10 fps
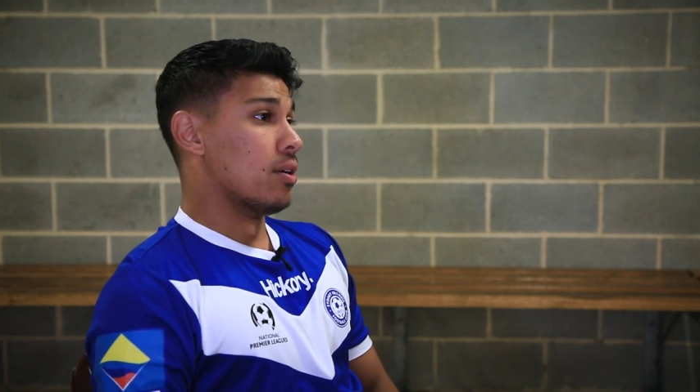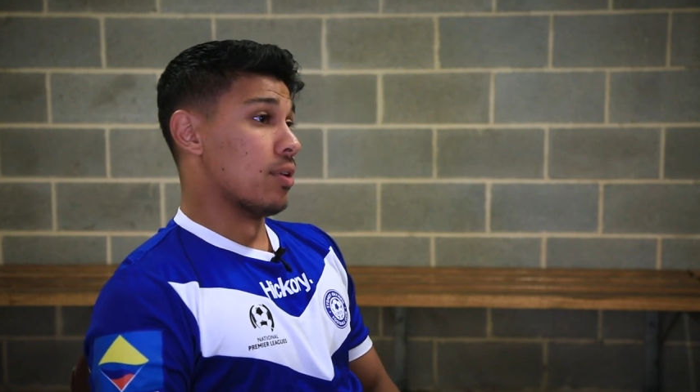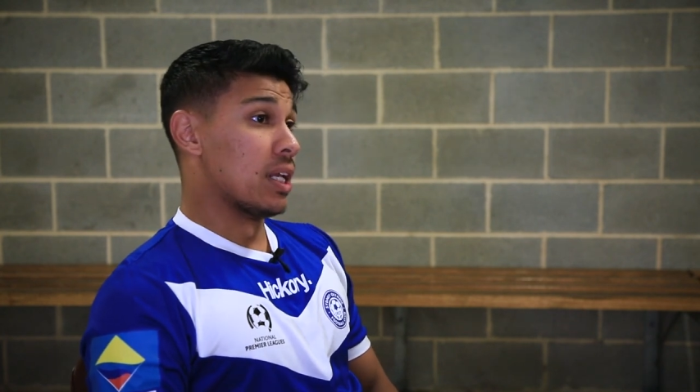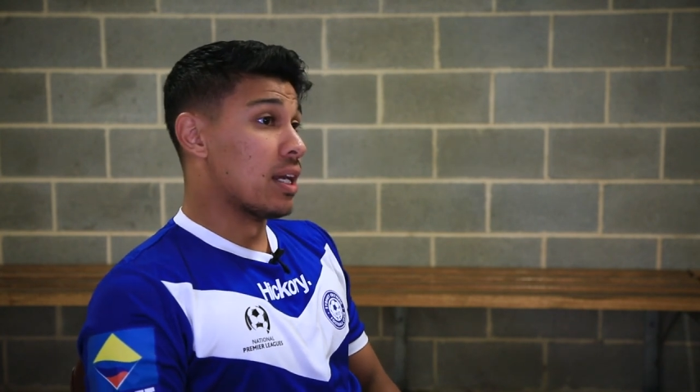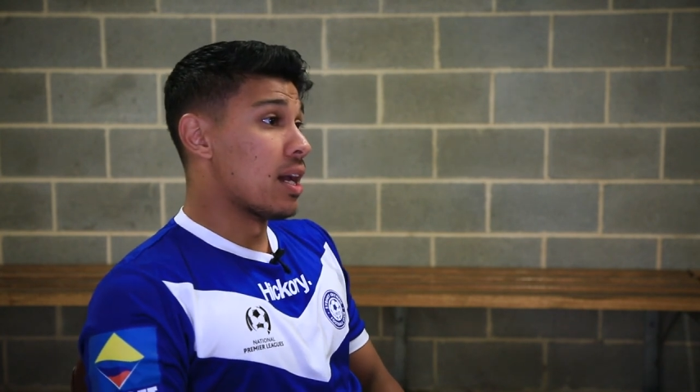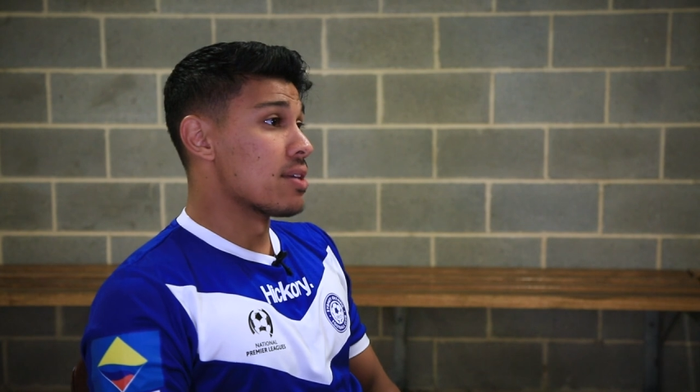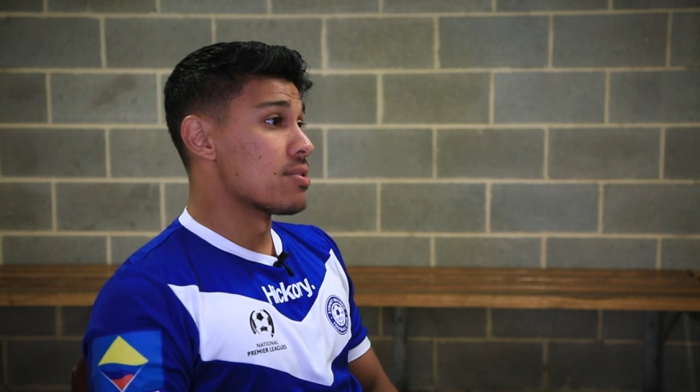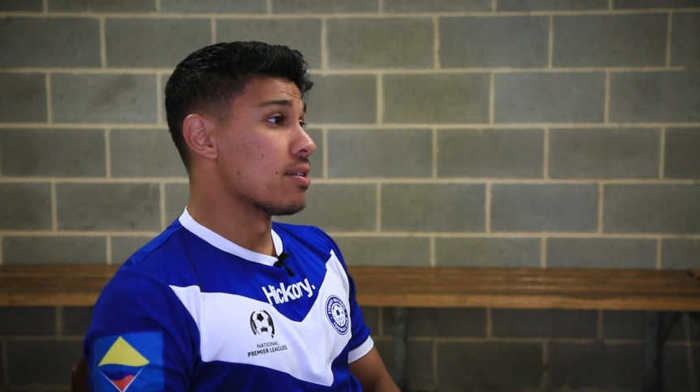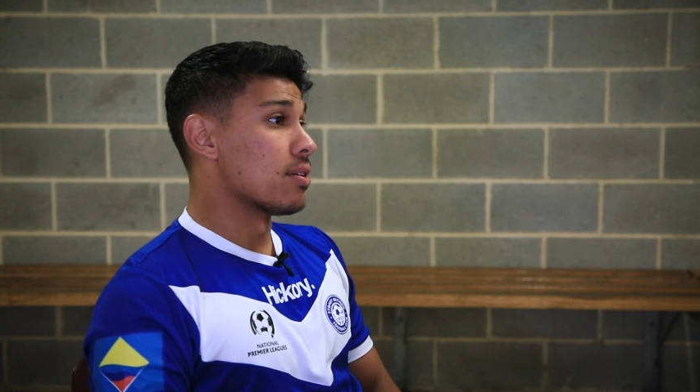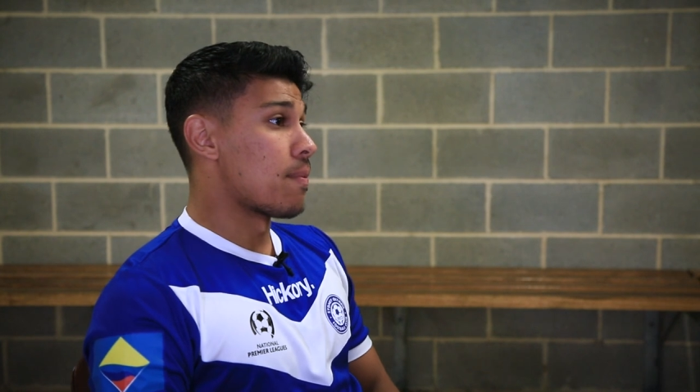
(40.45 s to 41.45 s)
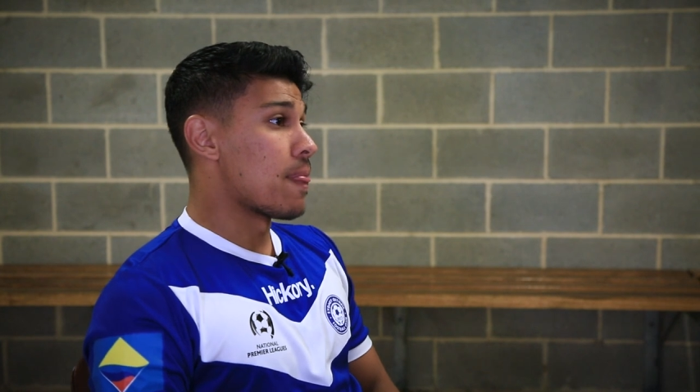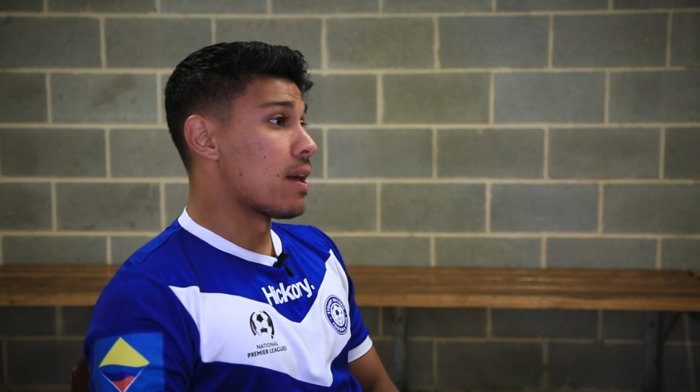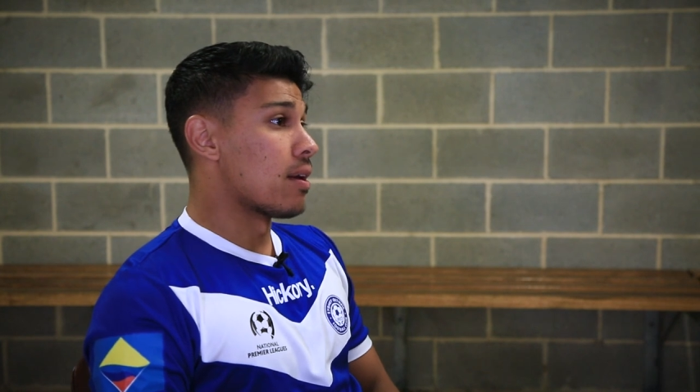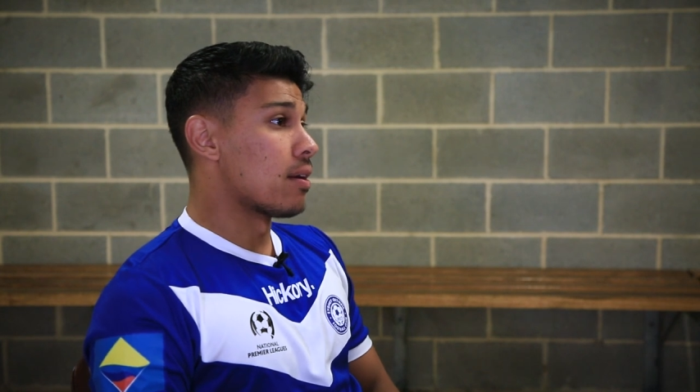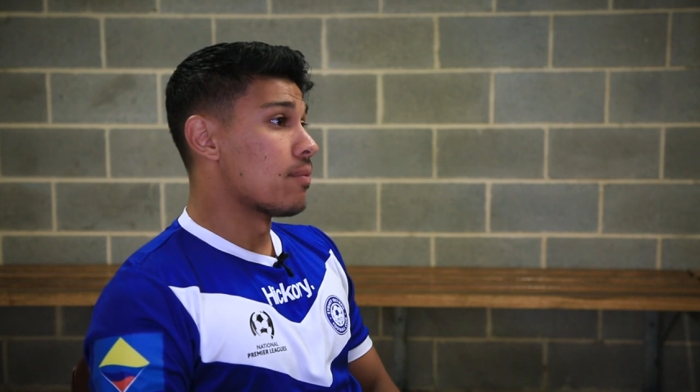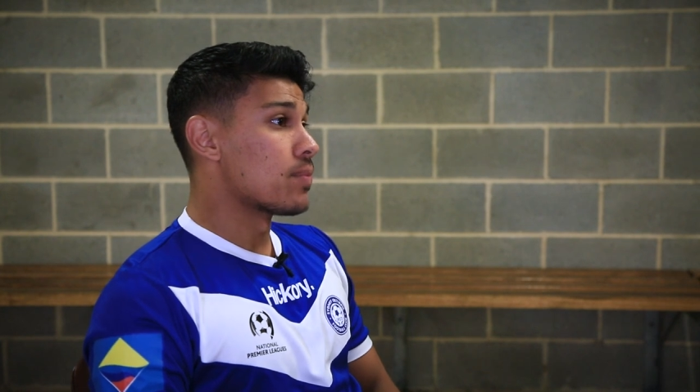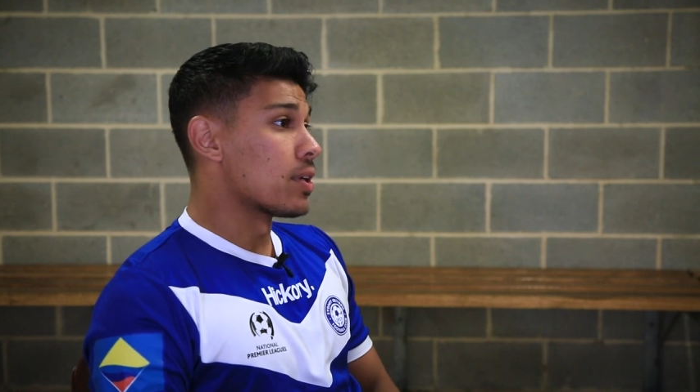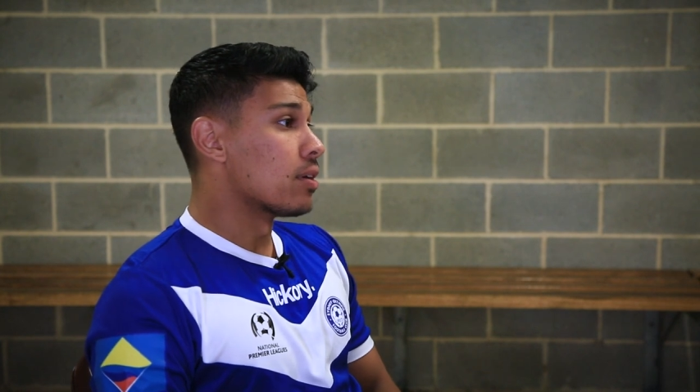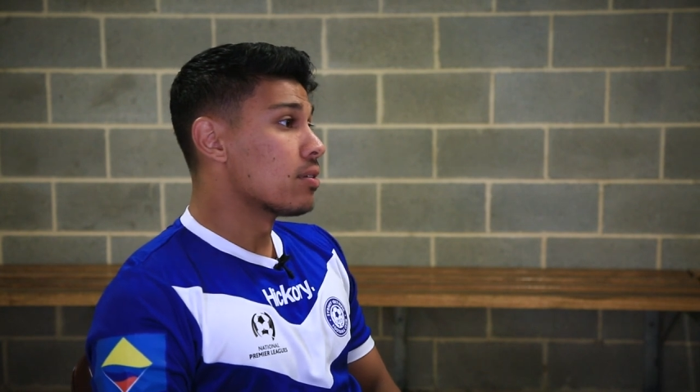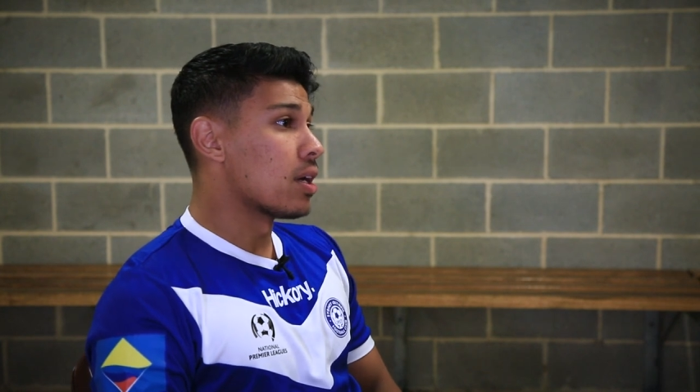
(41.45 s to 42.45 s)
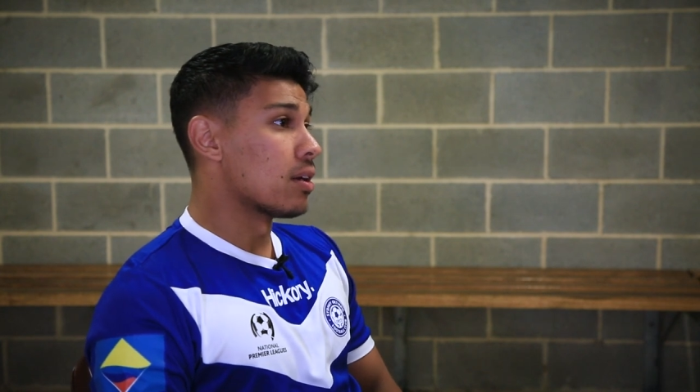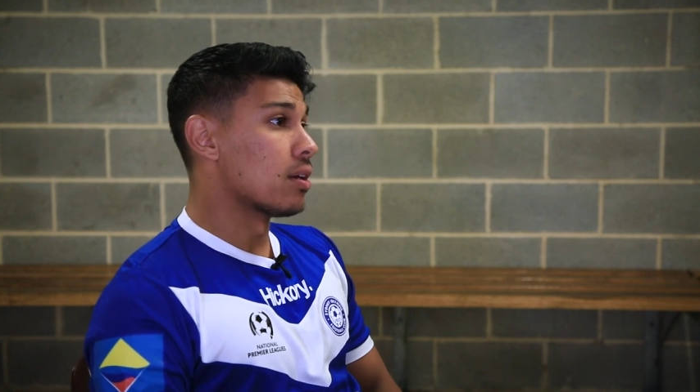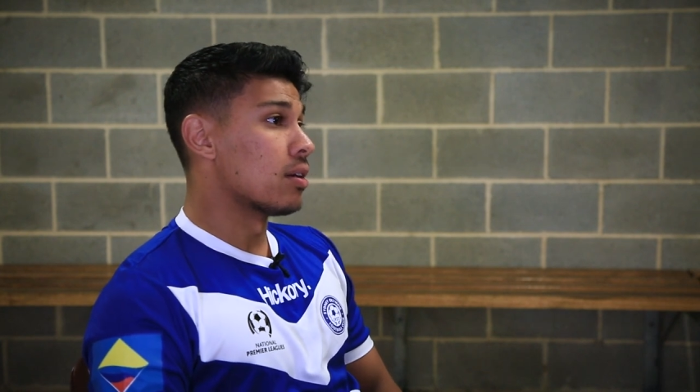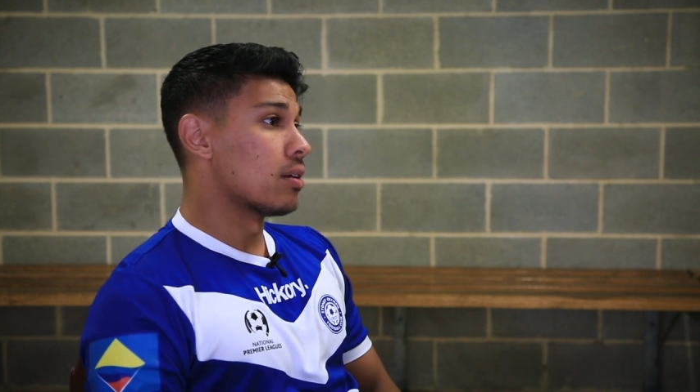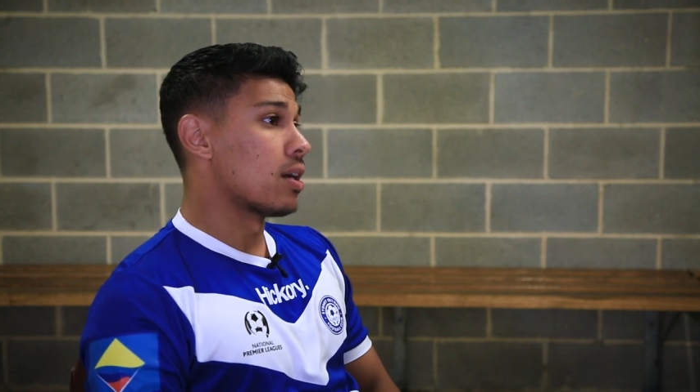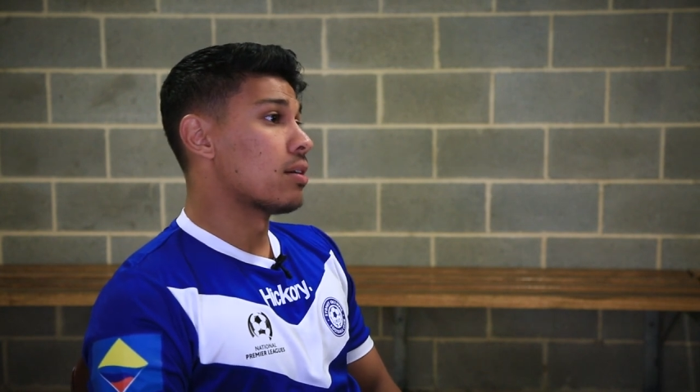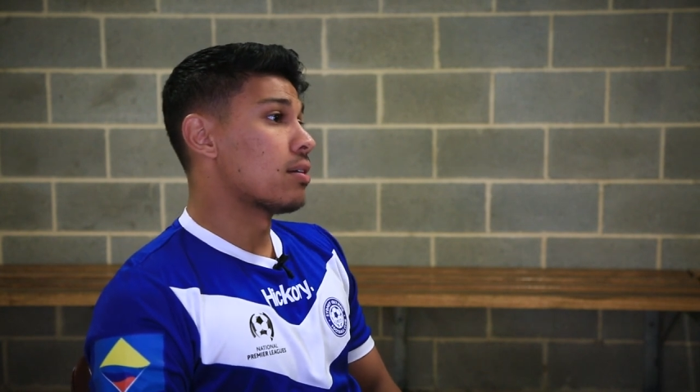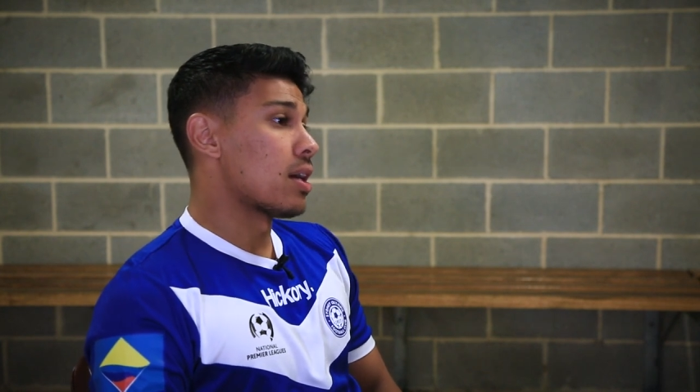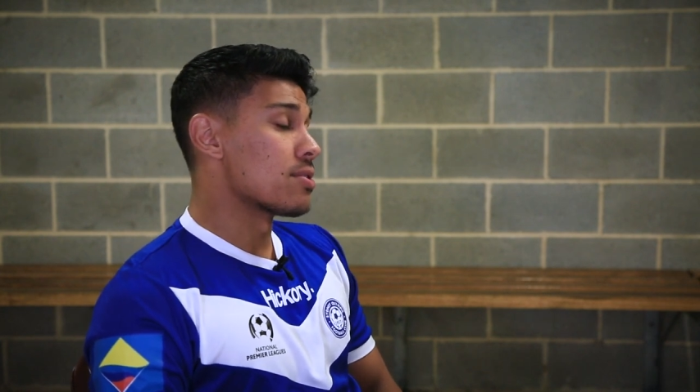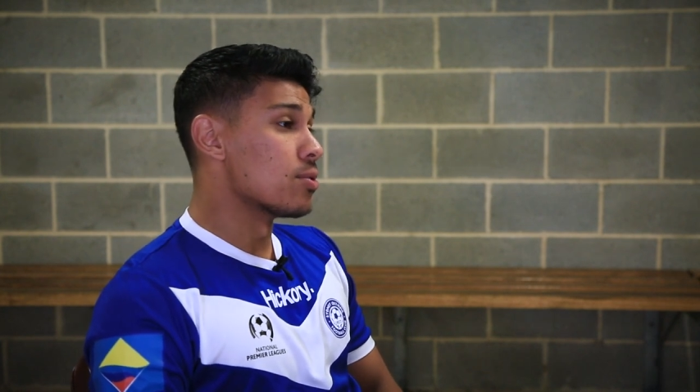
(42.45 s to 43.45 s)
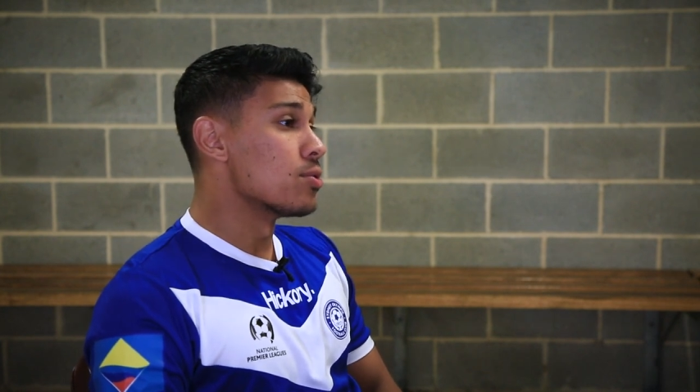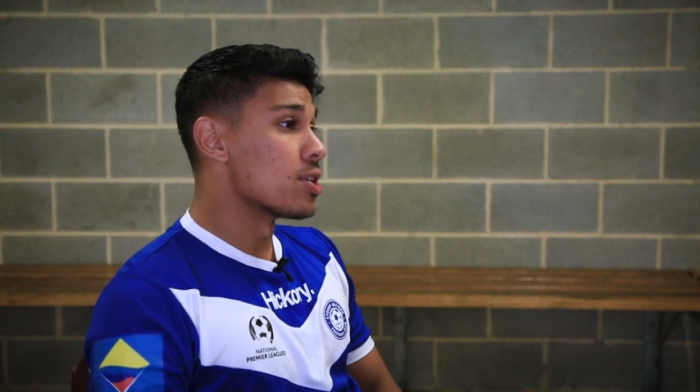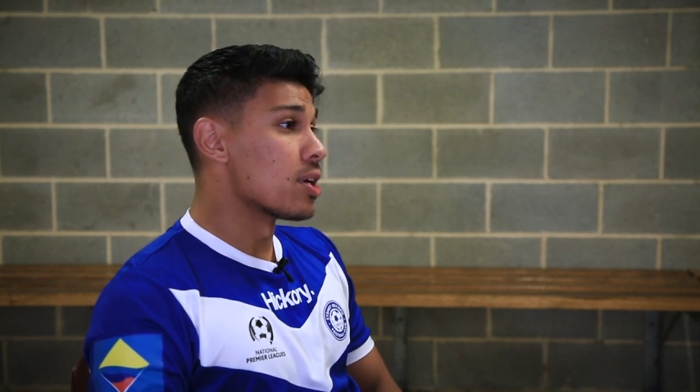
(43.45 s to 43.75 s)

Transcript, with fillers: really has a uh, you know ha, uh, has a good